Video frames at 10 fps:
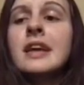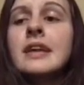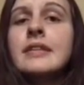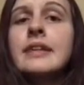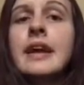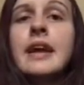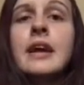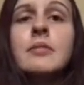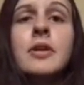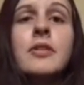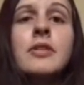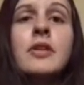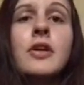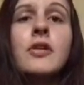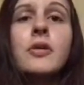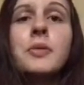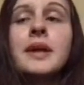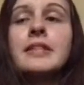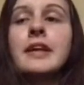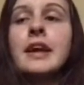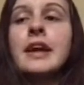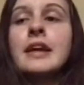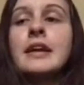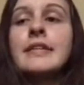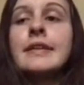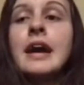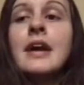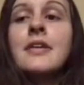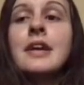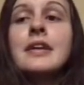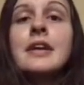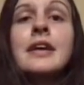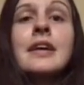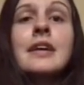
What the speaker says: And today I'm going to go with an Italian